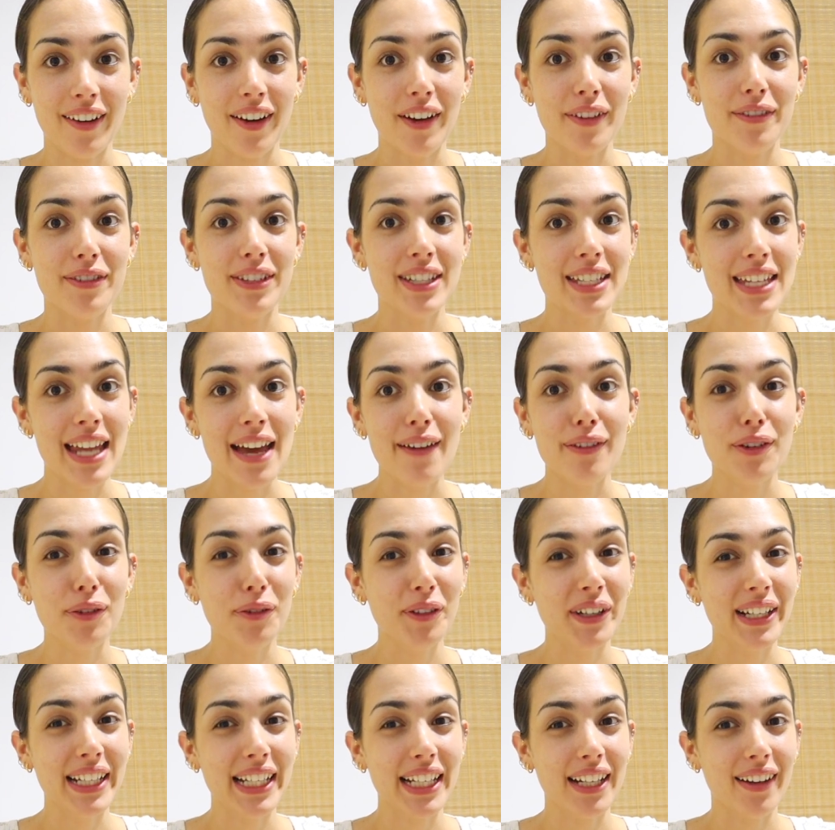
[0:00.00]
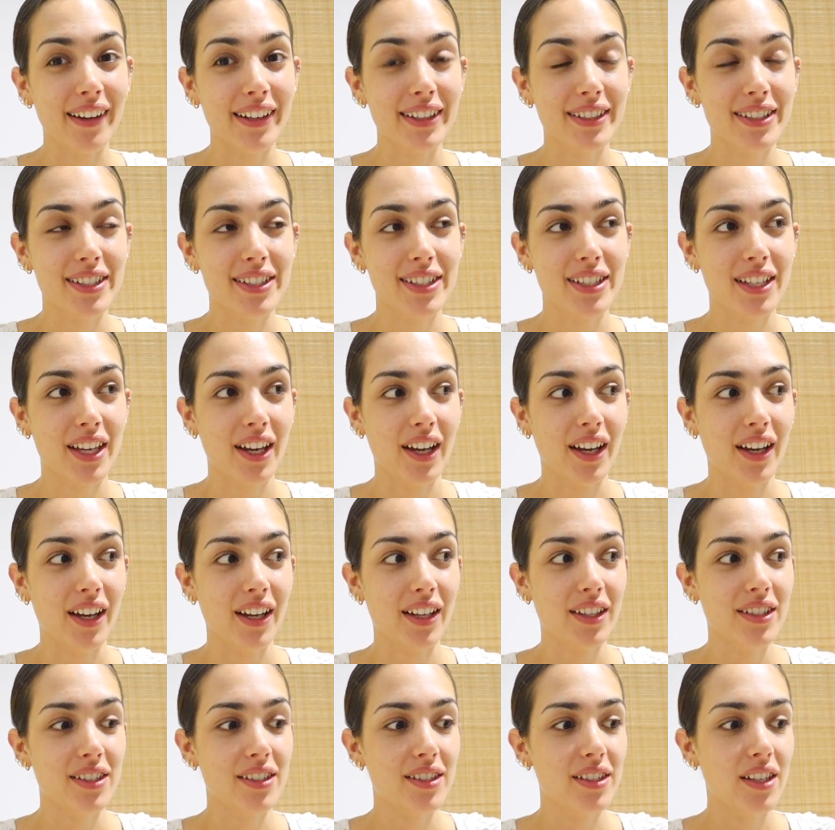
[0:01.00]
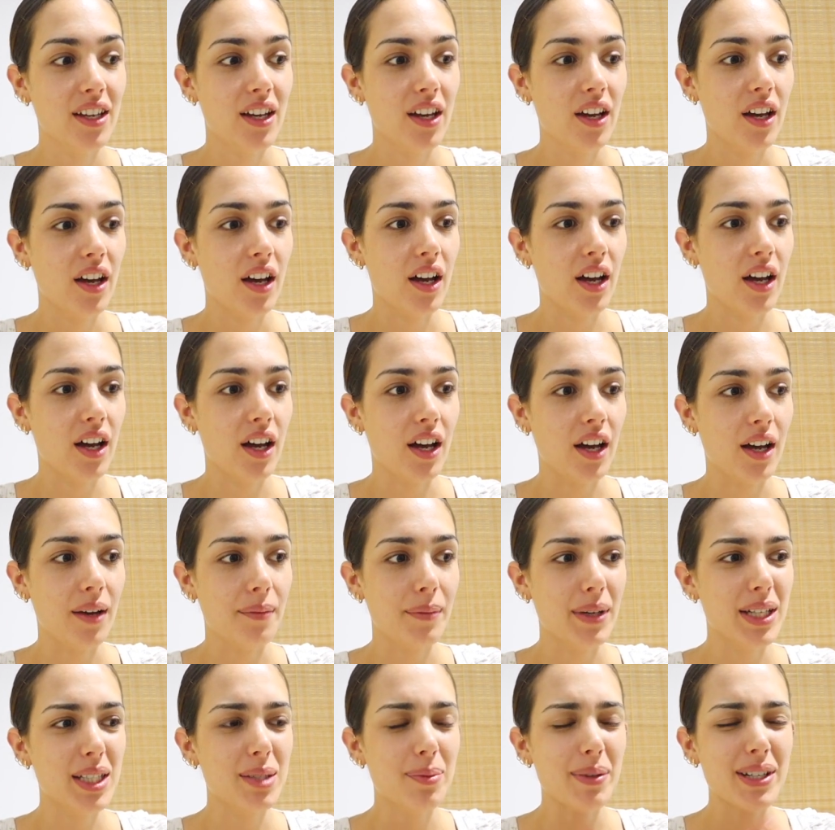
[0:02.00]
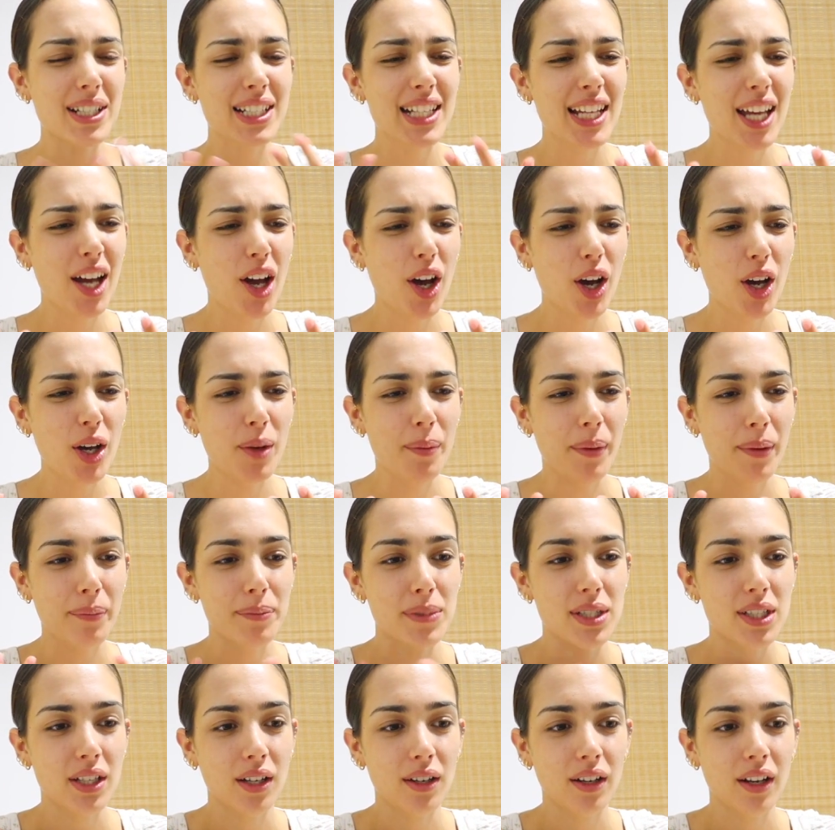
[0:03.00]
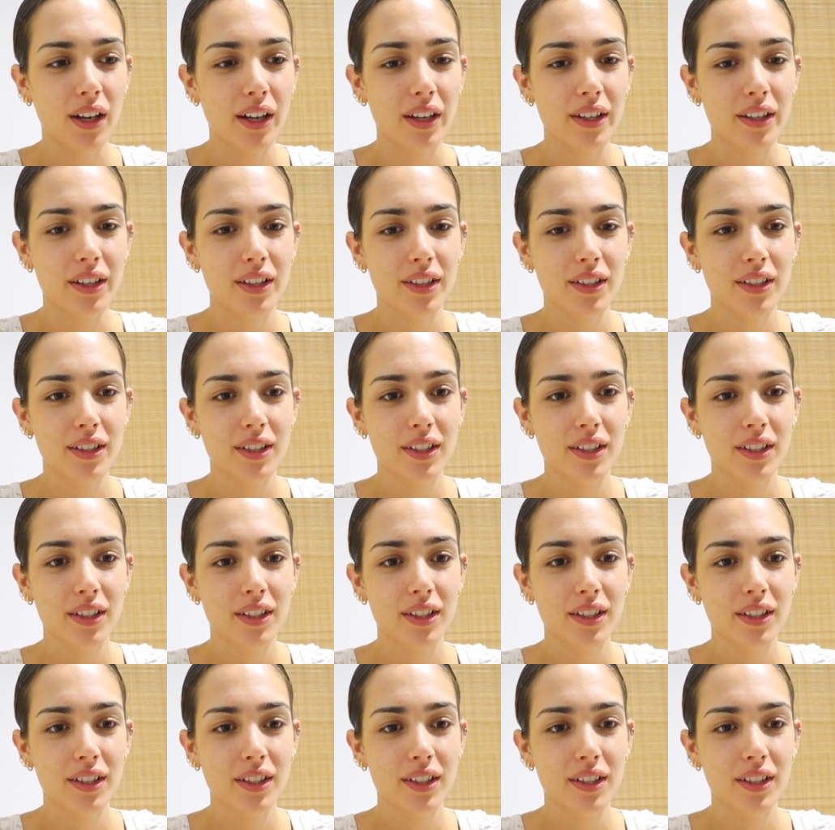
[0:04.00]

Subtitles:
I've never really liked skirts, especially at home. I'm so, like,